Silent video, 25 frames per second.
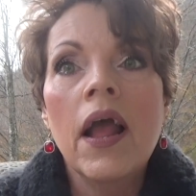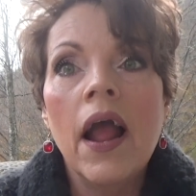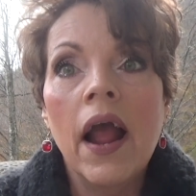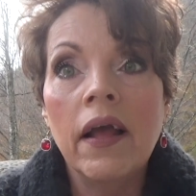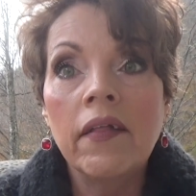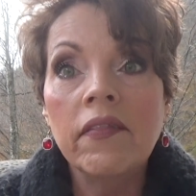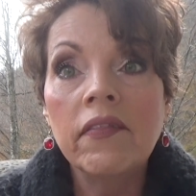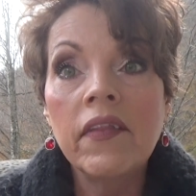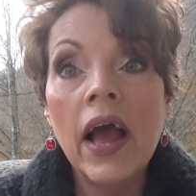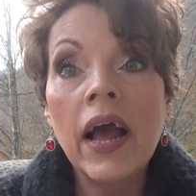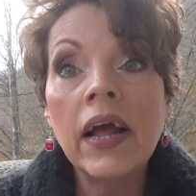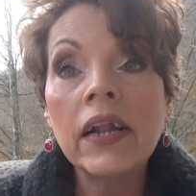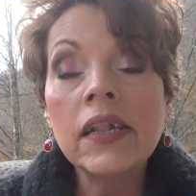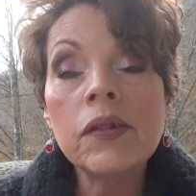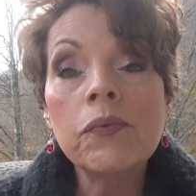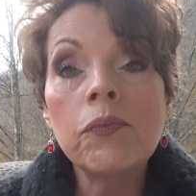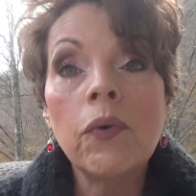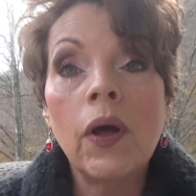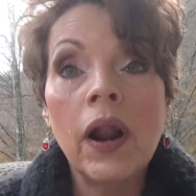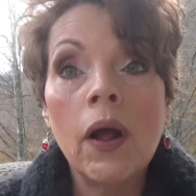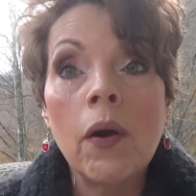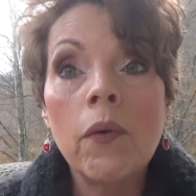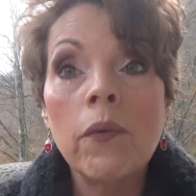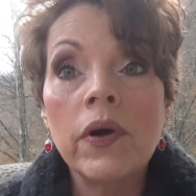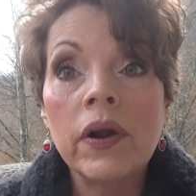And that's
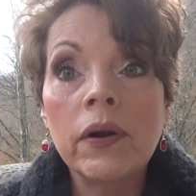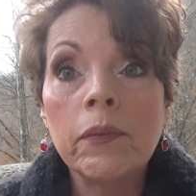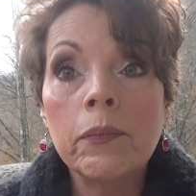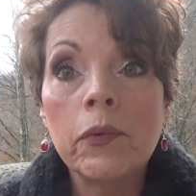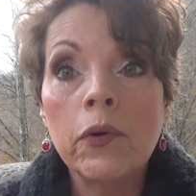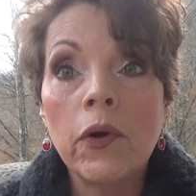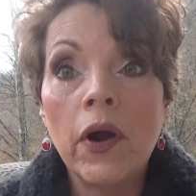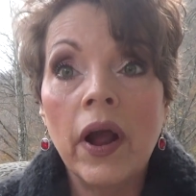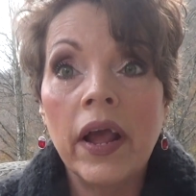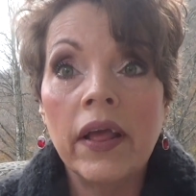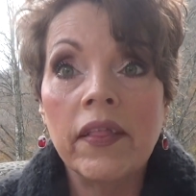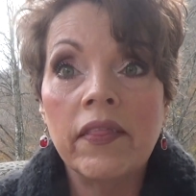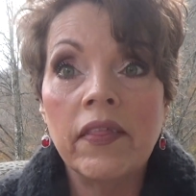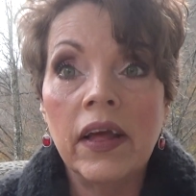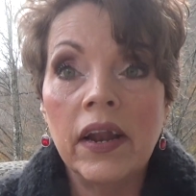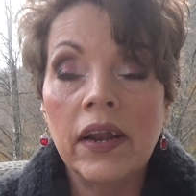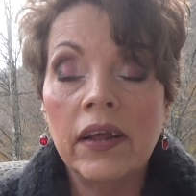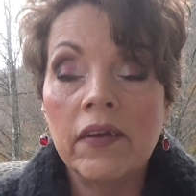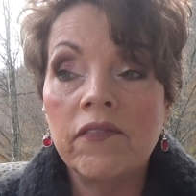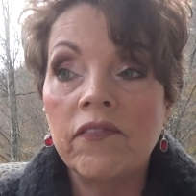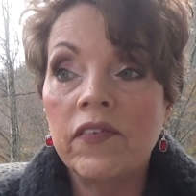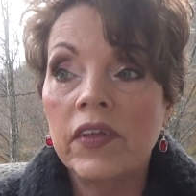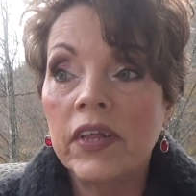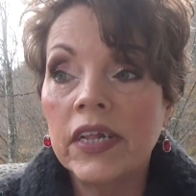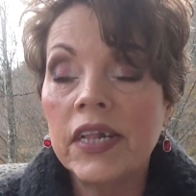what I want to pray, that
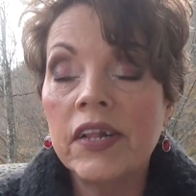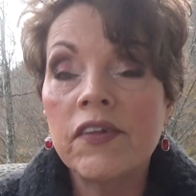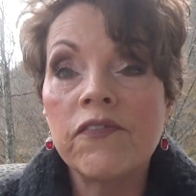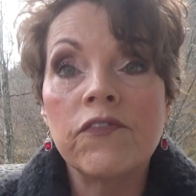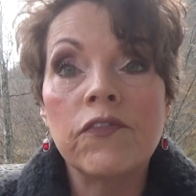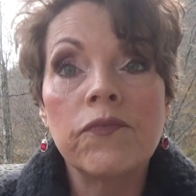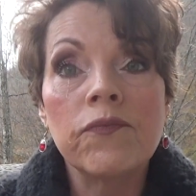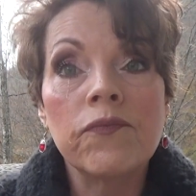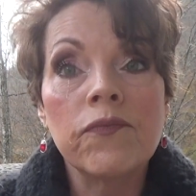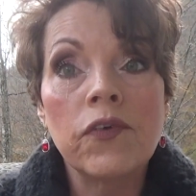if it's